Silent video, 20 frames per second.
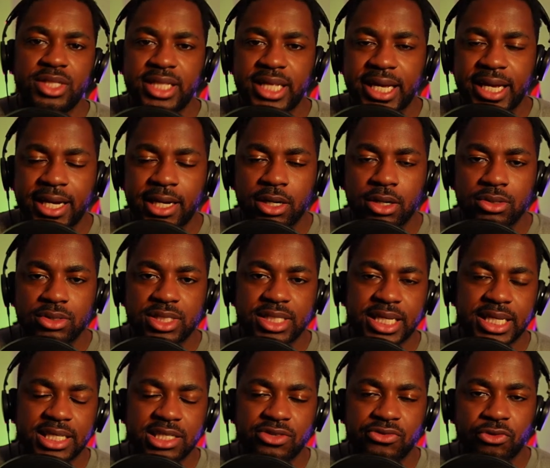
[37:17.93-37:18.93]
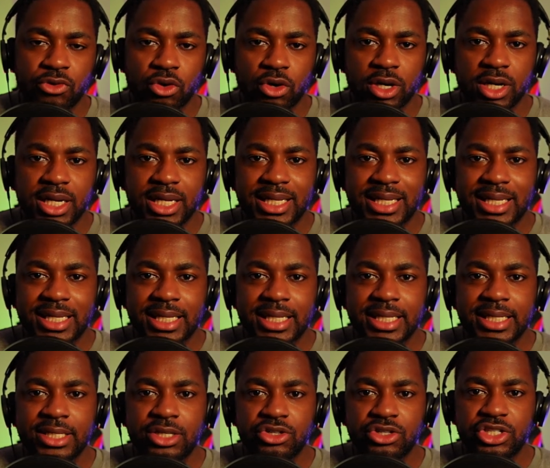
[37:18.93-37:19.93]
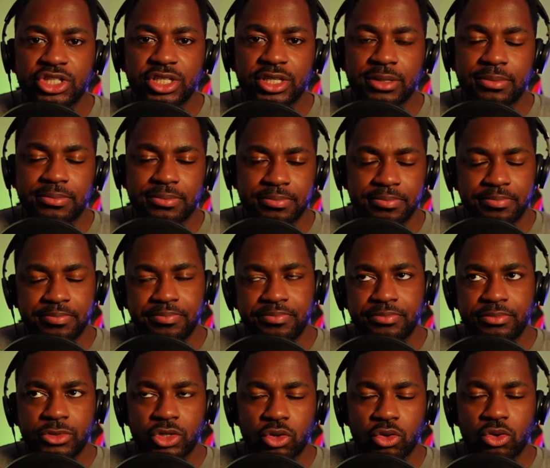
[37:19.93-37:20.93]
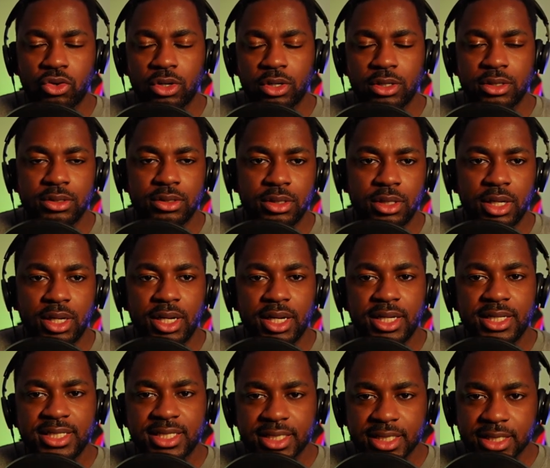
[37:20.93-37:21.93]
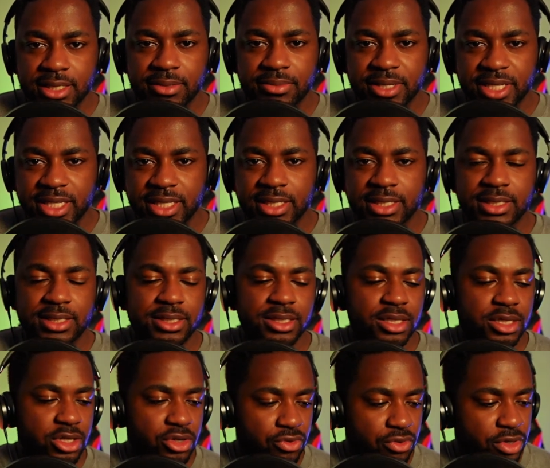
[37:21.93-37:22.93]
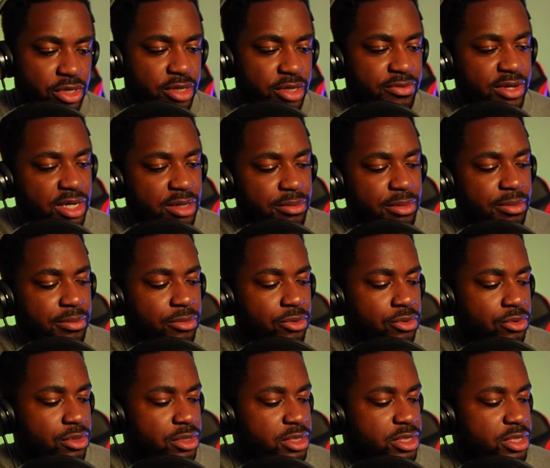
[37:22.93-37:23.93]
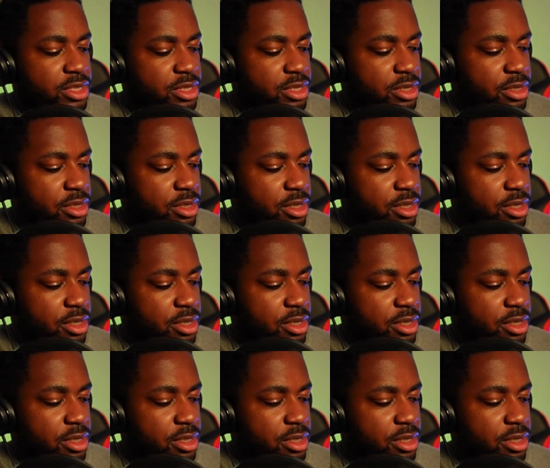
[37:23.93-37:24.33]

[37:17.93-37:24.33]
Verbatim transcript: The L stands for leadership or CDBs, career development boards.